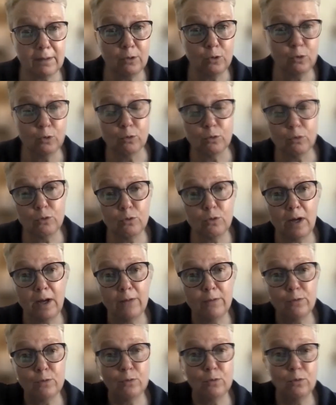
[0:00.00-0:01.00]
You
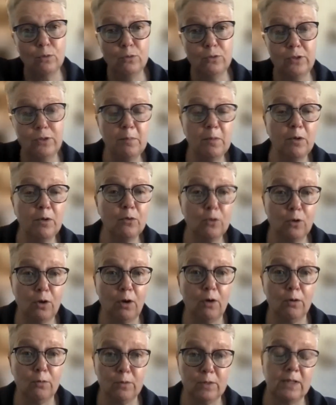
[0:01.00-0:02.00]
have the demand
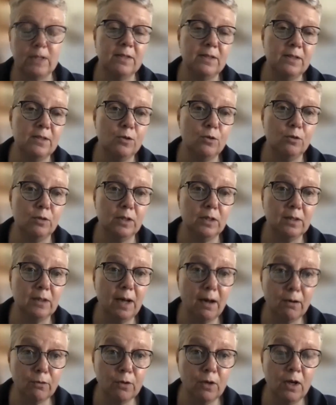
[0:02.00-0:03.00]
curve that is going
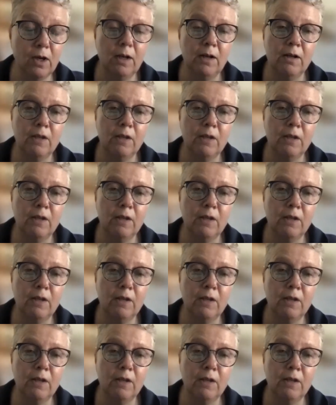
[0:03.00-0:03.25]
down,